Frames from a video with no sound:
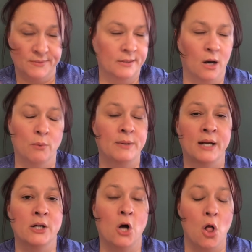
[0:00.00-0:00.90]
No,
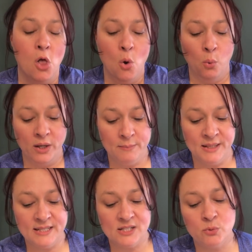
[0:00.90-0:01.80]
not at all. What it
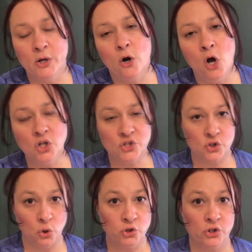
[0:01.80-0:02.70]
means is we are all
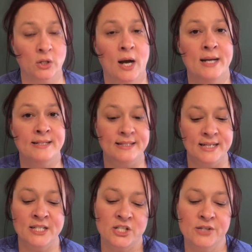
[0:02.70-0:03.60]
socialized
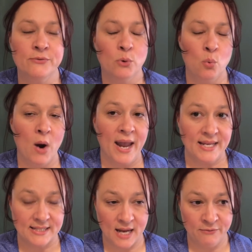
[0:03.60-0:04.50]
in different
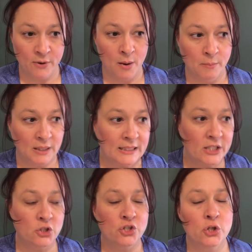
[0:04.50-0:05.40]
ways. From
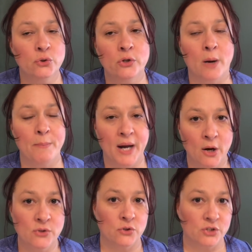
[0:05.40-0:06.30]
little children, our
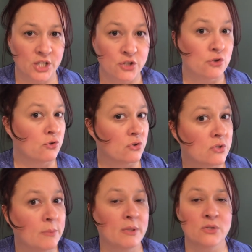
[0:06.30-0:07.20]
parents, our teachers, our
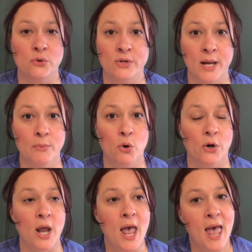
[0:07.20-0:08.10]
siblings, our
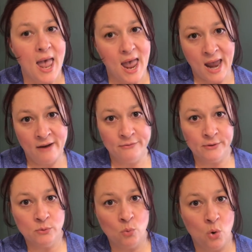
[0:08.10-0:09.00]
neighborhood,
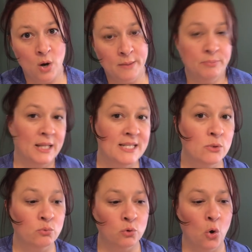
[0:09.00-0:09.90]
everyone plays
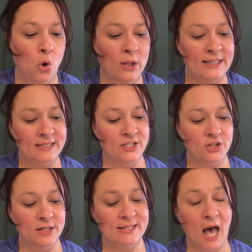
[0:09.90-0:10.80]
a role in
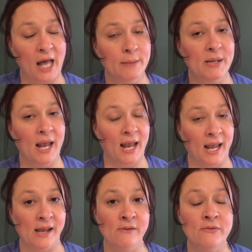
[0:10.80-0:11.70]
teaching us how to
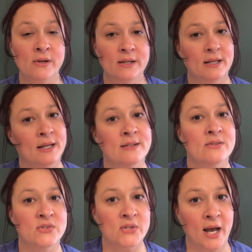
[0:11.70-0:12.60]
behave in
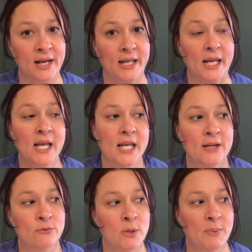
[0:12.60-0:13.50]
society.
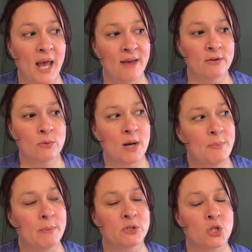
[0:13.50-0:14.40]
If we behave in a way
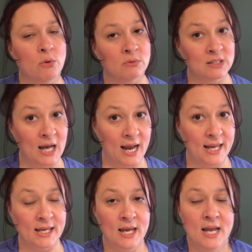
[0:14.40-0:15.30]
people don't
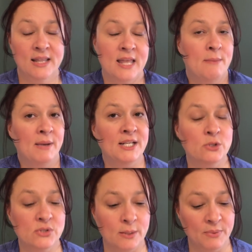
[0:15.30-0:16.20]
like, they may
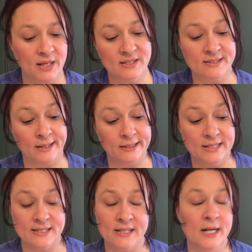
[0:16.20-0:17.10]
do something as subtle
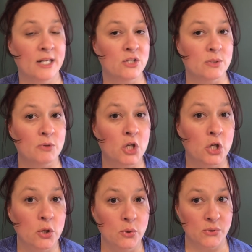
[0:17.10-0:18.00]
as sending you some
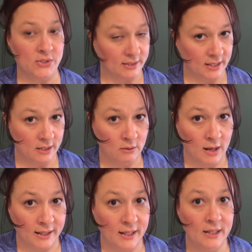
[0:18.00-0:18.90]
cues that they don't
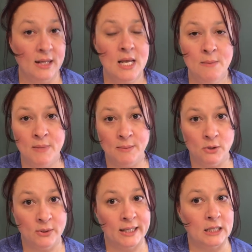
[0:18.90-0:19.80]
like it. Maybe
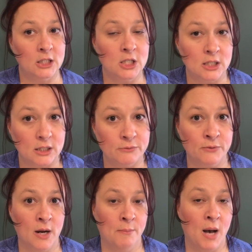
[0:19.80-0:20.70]
you get a look
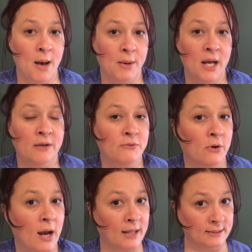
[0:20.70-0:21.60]
from mama if
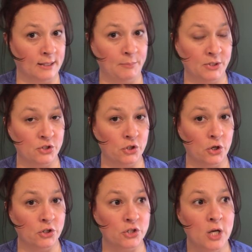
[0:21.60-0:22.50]
you're acting up in
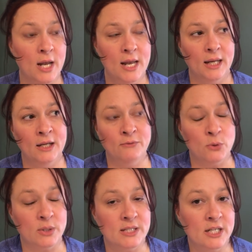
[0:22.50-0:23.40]
church. If
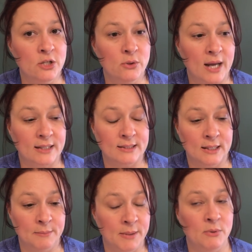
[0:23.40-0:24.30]
you continue to act
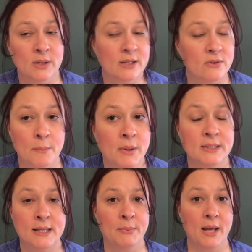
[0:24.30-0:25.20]
up, maybe you get a thump on
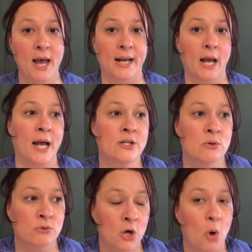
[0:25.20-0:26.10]
the top of the head. I
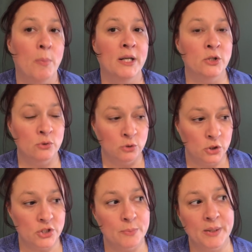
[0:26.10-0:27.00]
don't know. But you
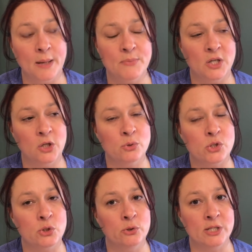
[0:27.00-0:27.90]
learn to pick up the cues
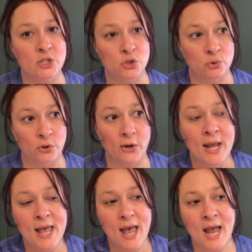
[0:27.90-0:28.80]
sooner and sooner.
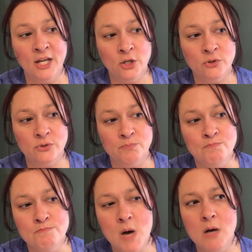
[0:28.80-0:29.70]
And you,
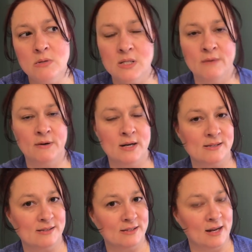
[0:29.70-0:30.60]
most of
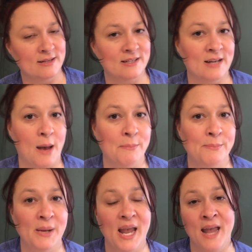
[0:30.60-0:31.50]
us tend to
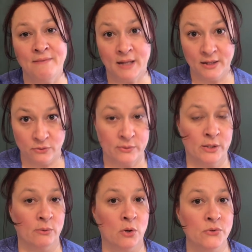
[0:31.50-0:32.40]
not behave like three
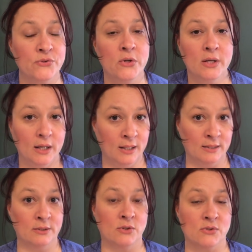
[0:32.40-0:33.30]
year olds in
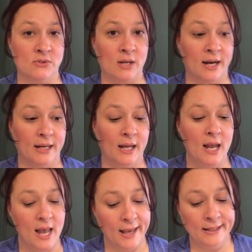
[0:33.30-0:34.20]
adult society.
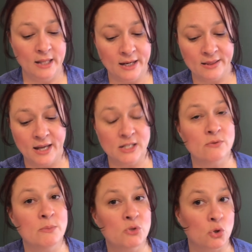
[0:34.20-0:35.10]
And a lot of that
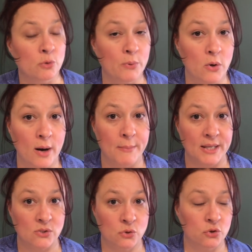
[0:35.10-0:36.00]
is from social
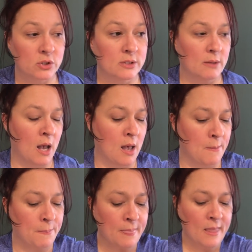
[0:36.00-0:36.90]
programming, social.
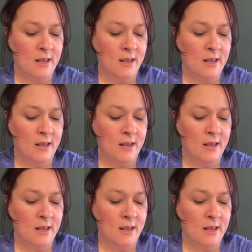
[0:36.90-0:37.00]
Um,